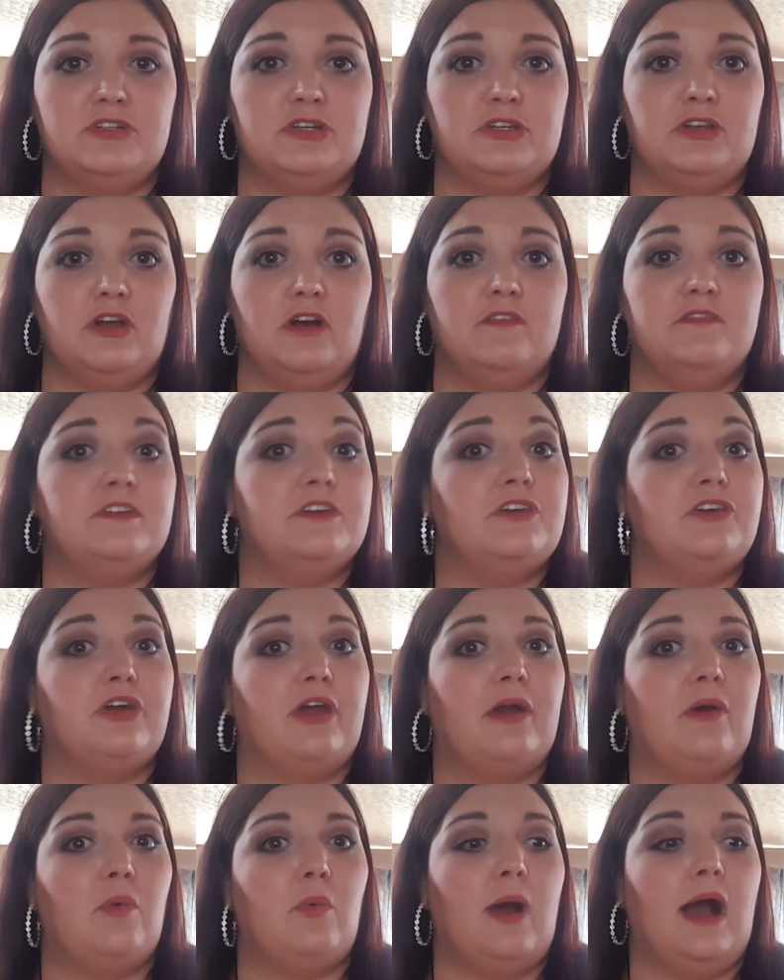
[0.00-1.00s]
could not figure
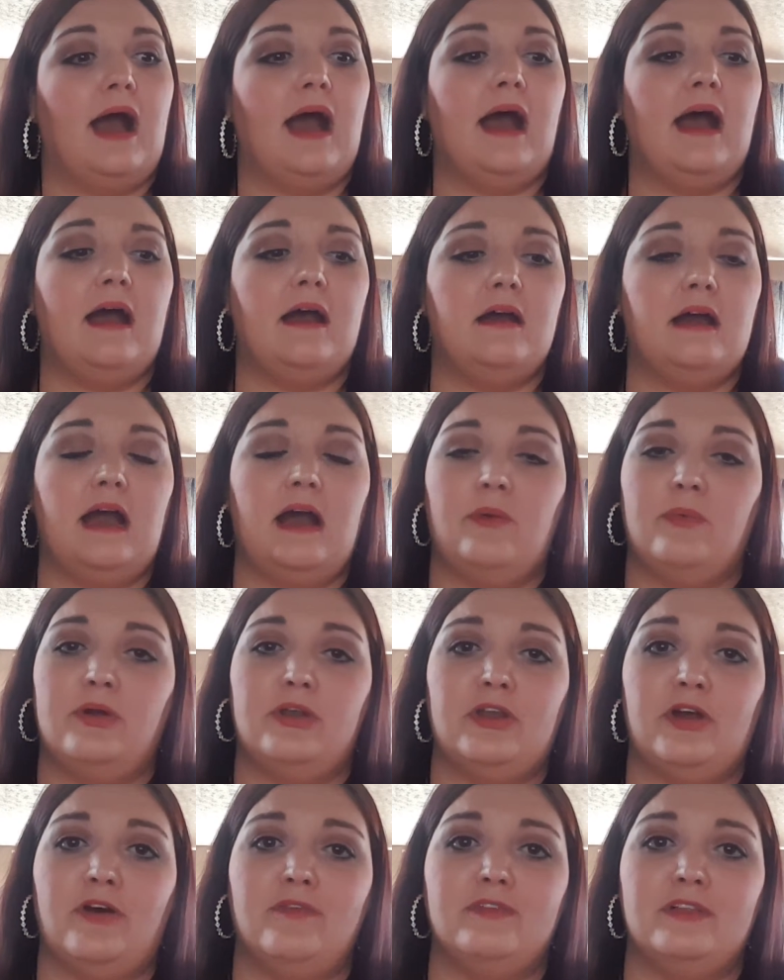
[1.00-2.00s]
out why I
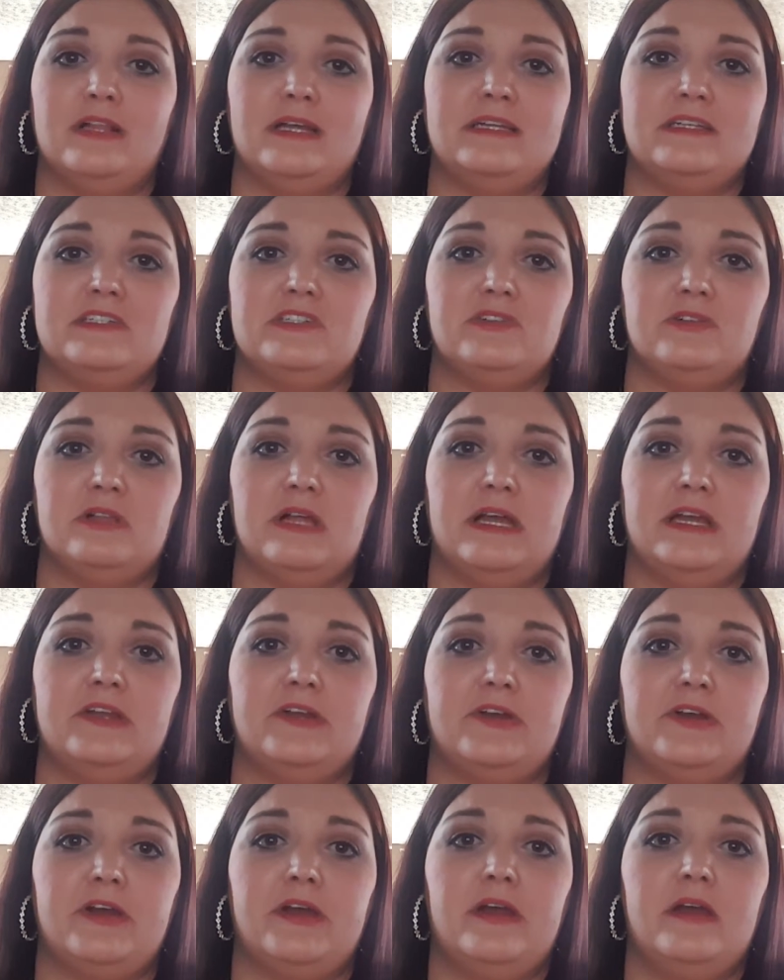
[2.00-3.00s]
wouldn't ovulate until
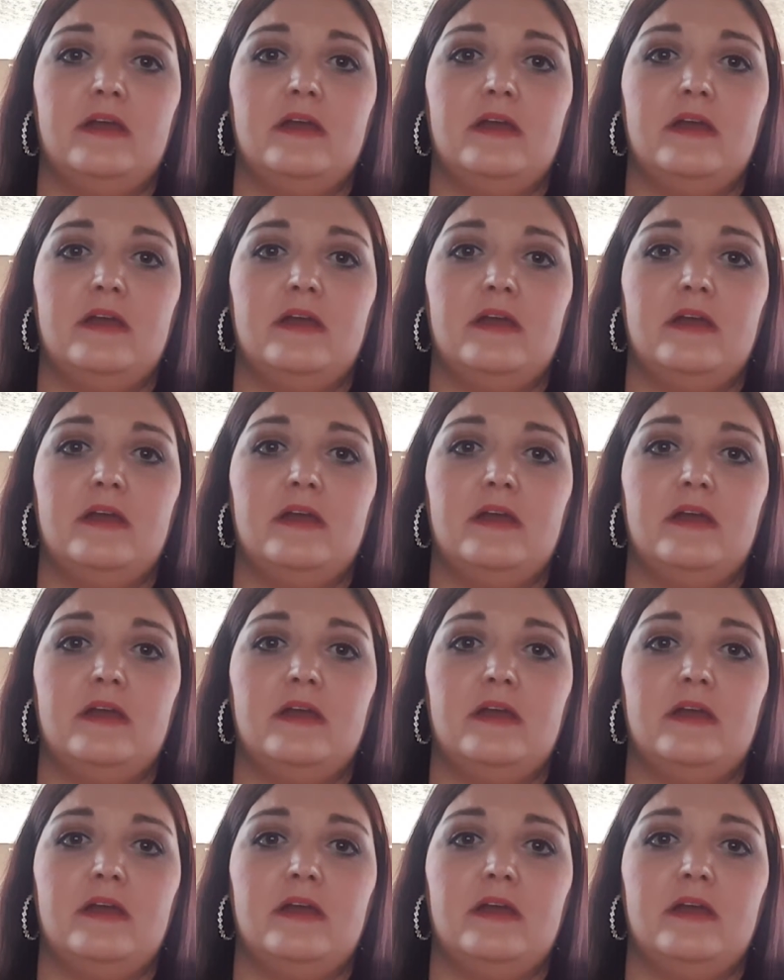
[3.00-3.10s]
later.